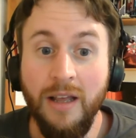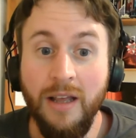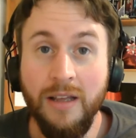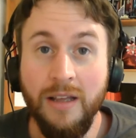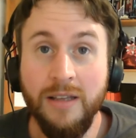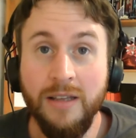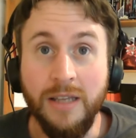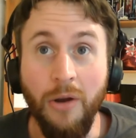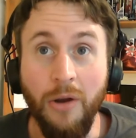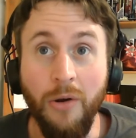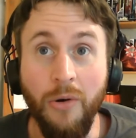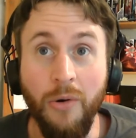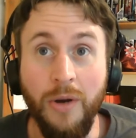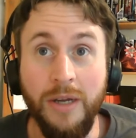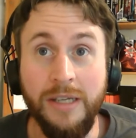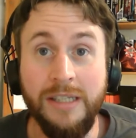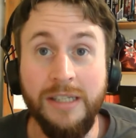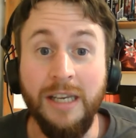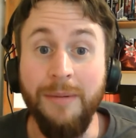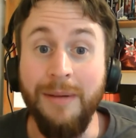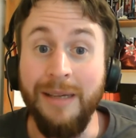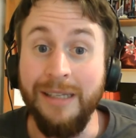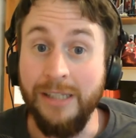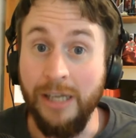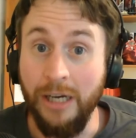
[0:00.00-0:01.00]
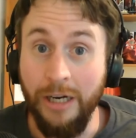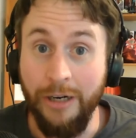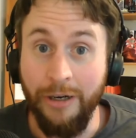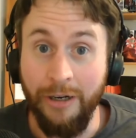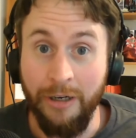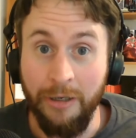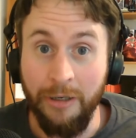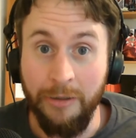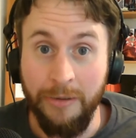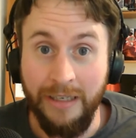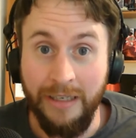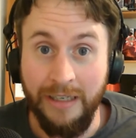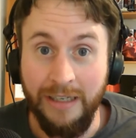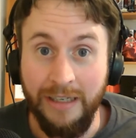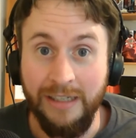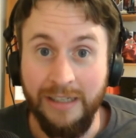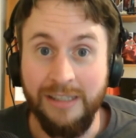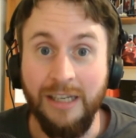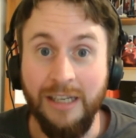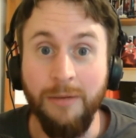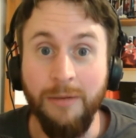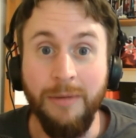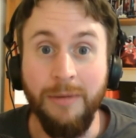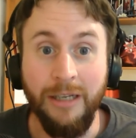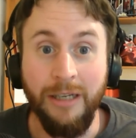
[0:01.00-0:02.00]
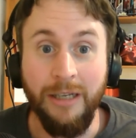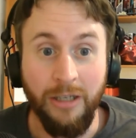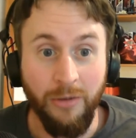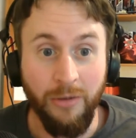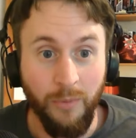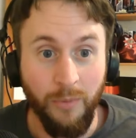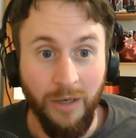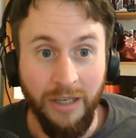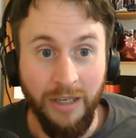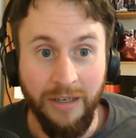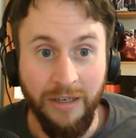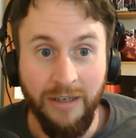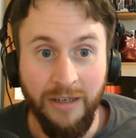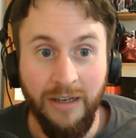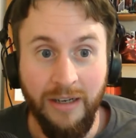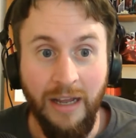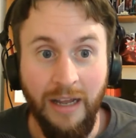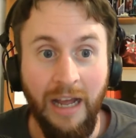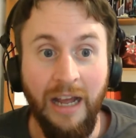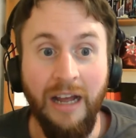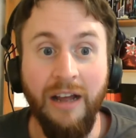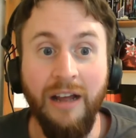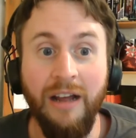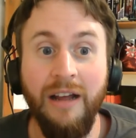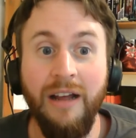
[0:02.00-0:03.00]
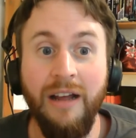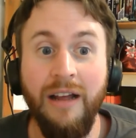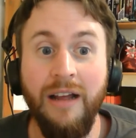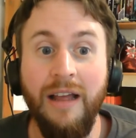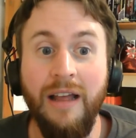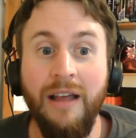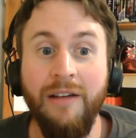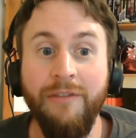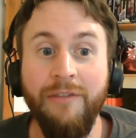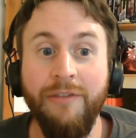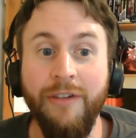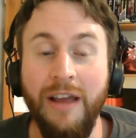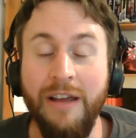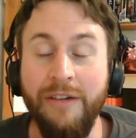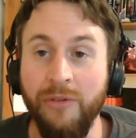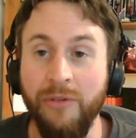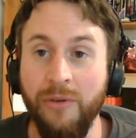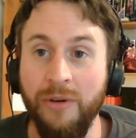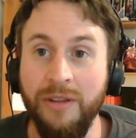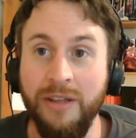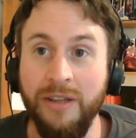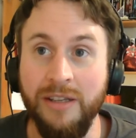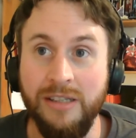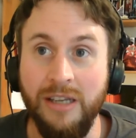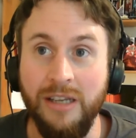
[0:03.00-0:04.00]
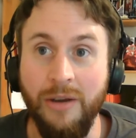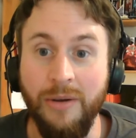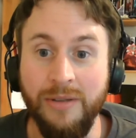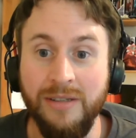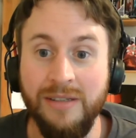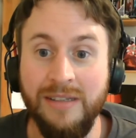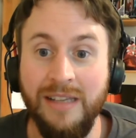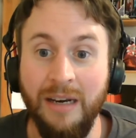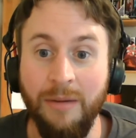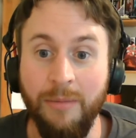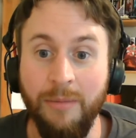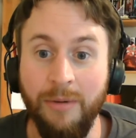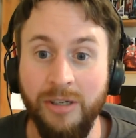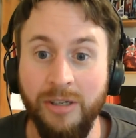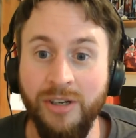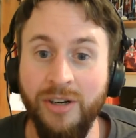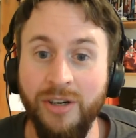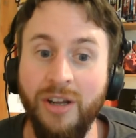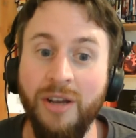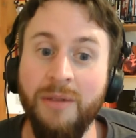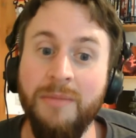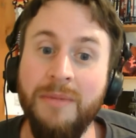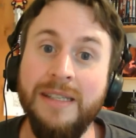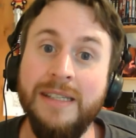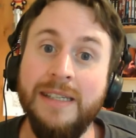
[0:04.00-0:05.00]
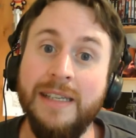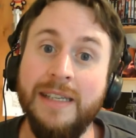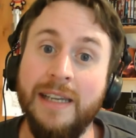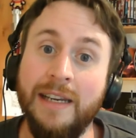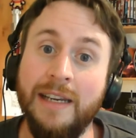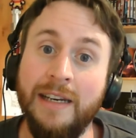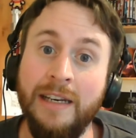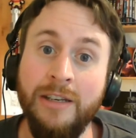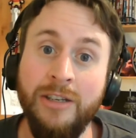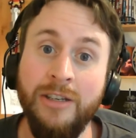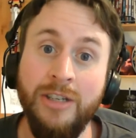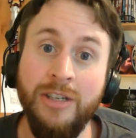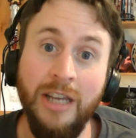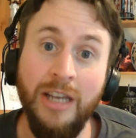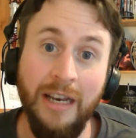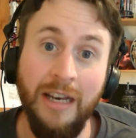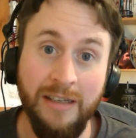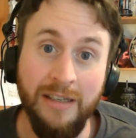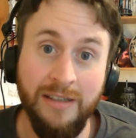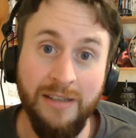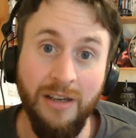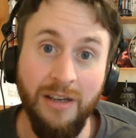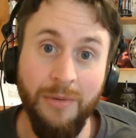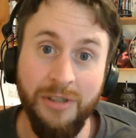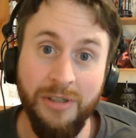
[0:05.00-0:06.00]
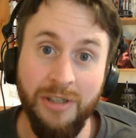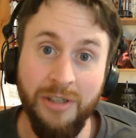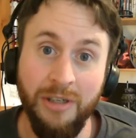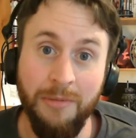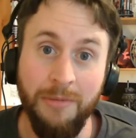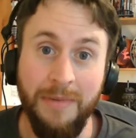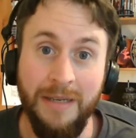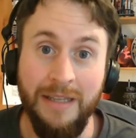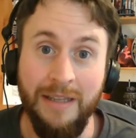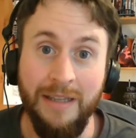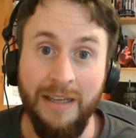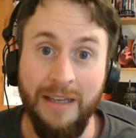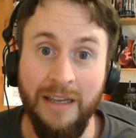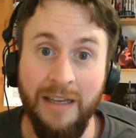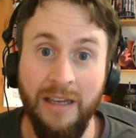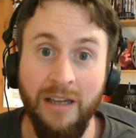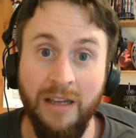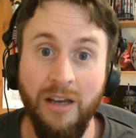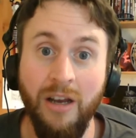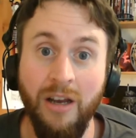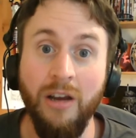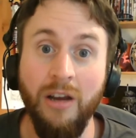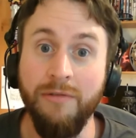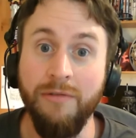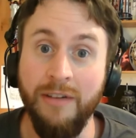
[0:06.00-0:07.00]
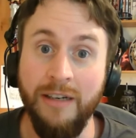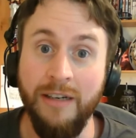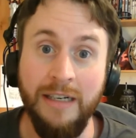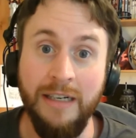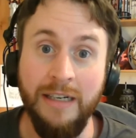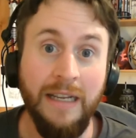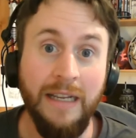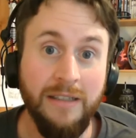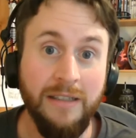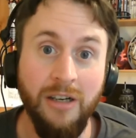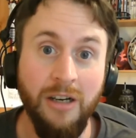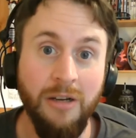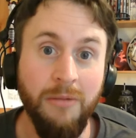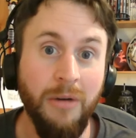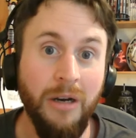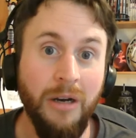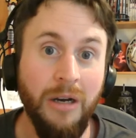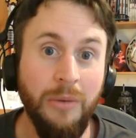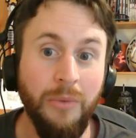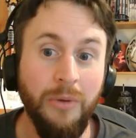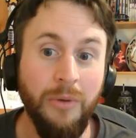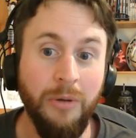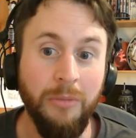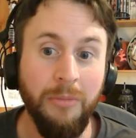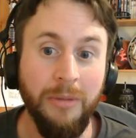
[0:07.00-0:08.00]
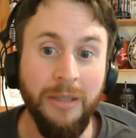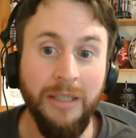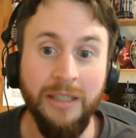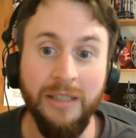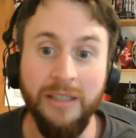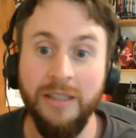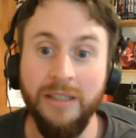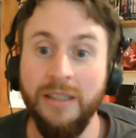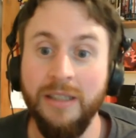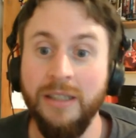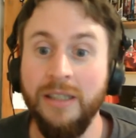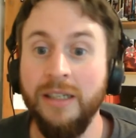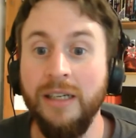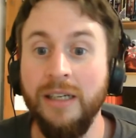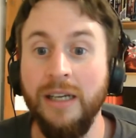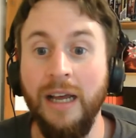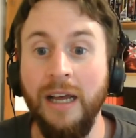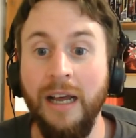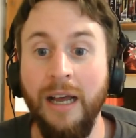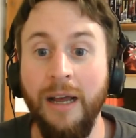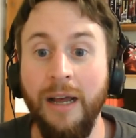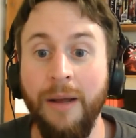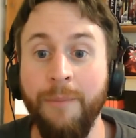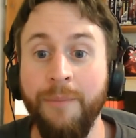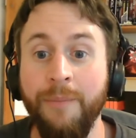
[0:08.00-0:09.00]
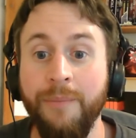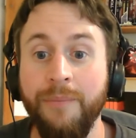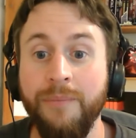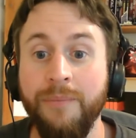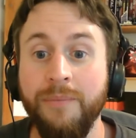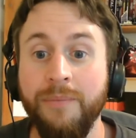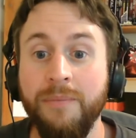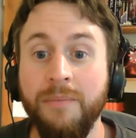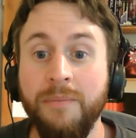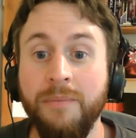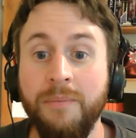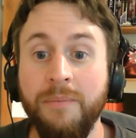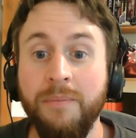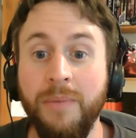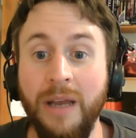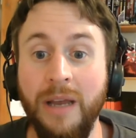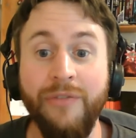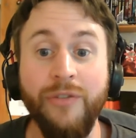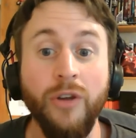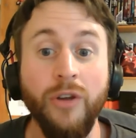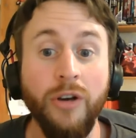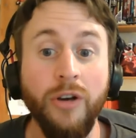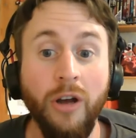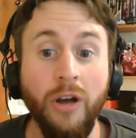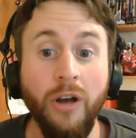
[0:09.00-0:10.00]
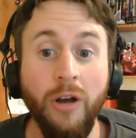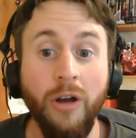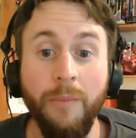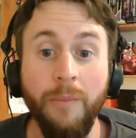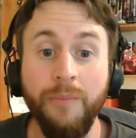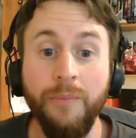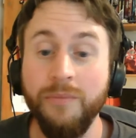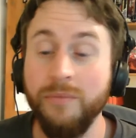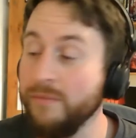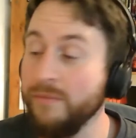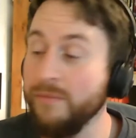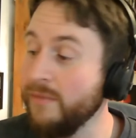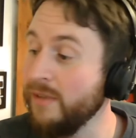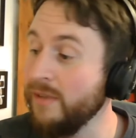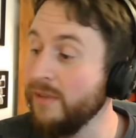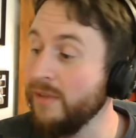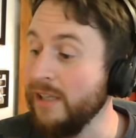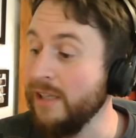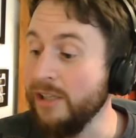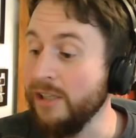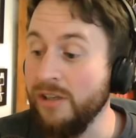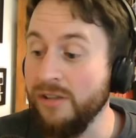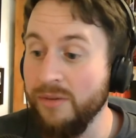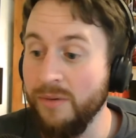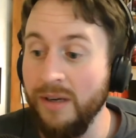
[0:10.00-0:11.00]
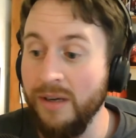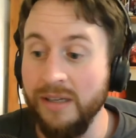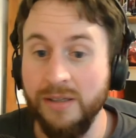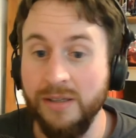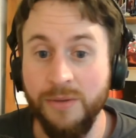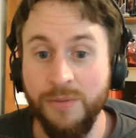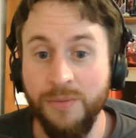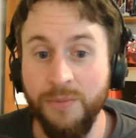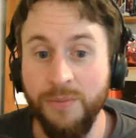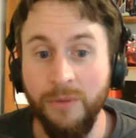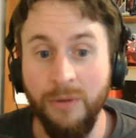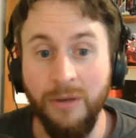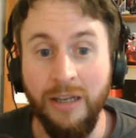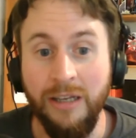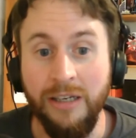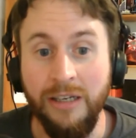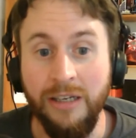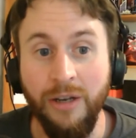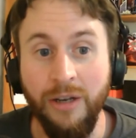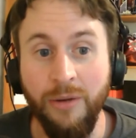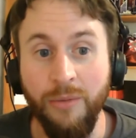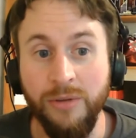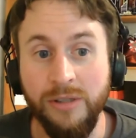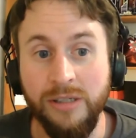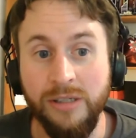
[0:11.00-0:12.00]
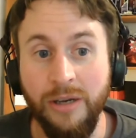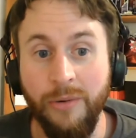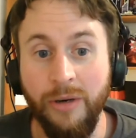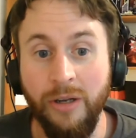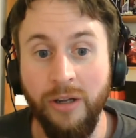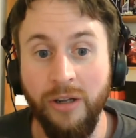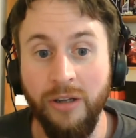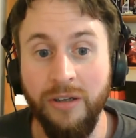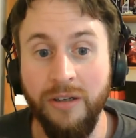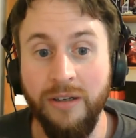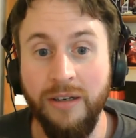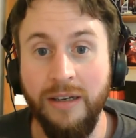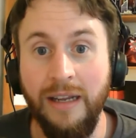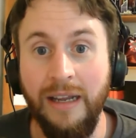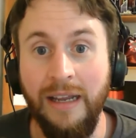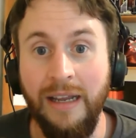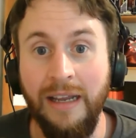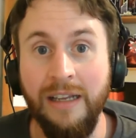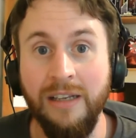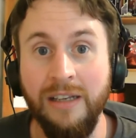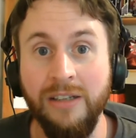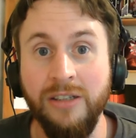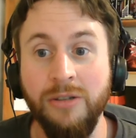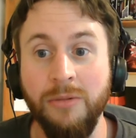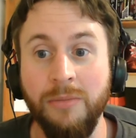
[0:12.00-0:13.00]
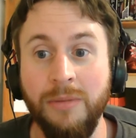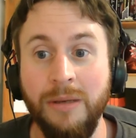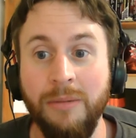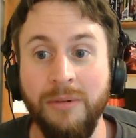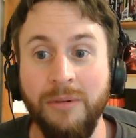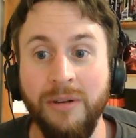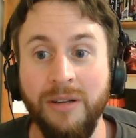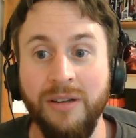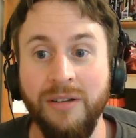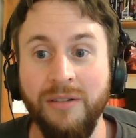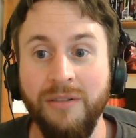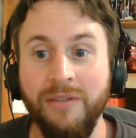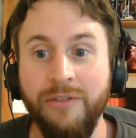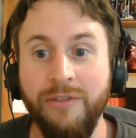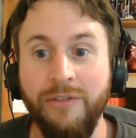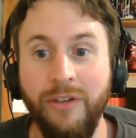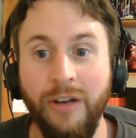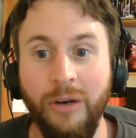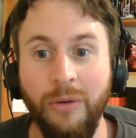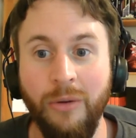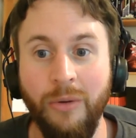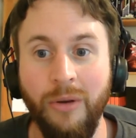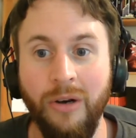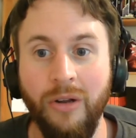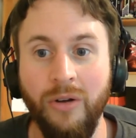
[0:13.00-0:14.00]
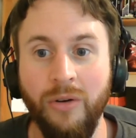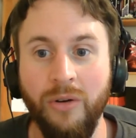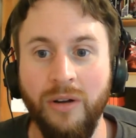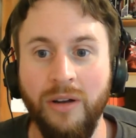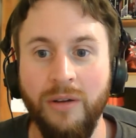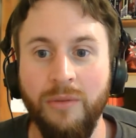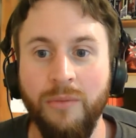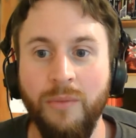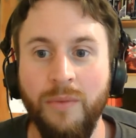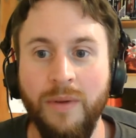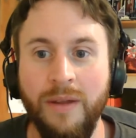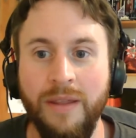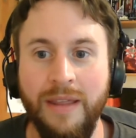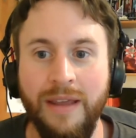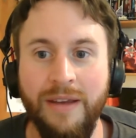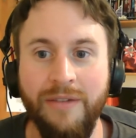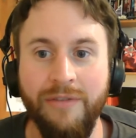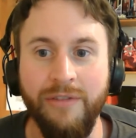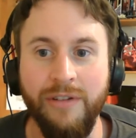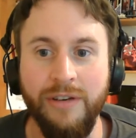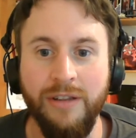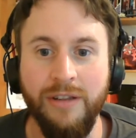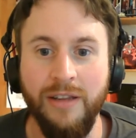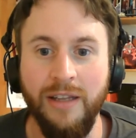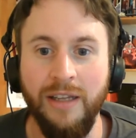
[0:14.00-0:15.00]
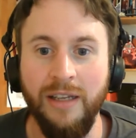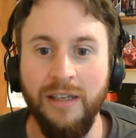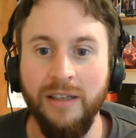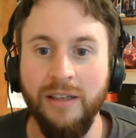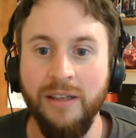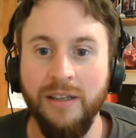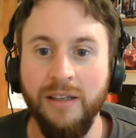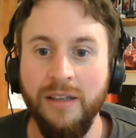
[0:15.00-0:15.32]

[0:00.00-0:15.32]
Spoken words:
So it's going to be a tiring week. It's going to be a good one. For everyone that's going to Celebration, I'm insanely jealous. I wish I could be there. Hopefully next time I will be. But if you're not, stay tuned to us. We'll let you know what's going on, and you'll be able to follow along with everything.